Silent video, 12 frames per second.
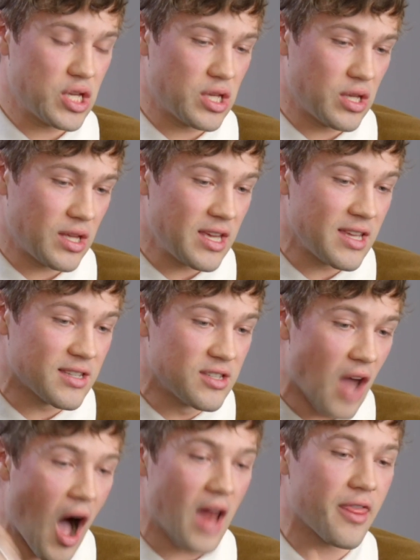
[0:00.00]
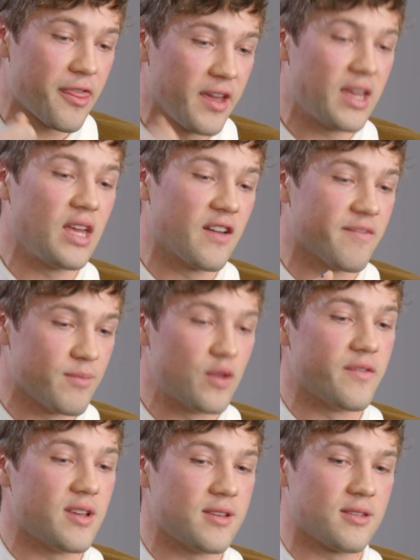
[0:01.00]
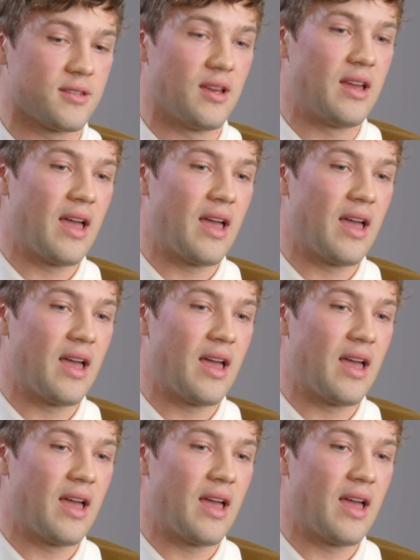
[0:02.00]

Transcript: he's not thinking of movies